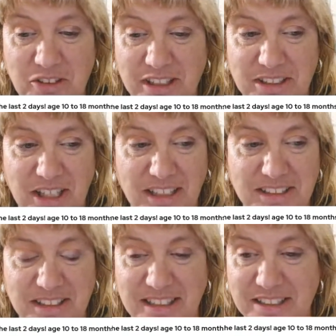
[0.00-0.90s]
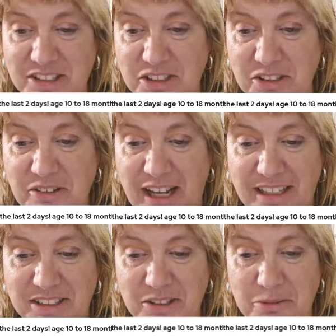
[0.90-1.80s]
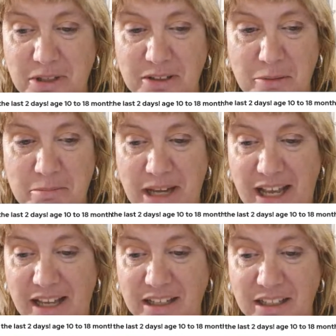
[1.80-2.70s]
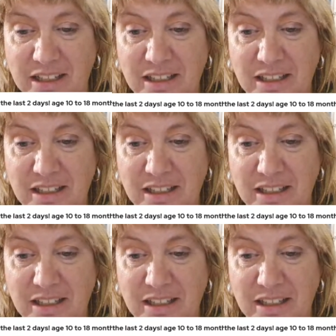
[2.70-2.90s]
You're exhausted. That's Sue. Hey, Sue, welcome back.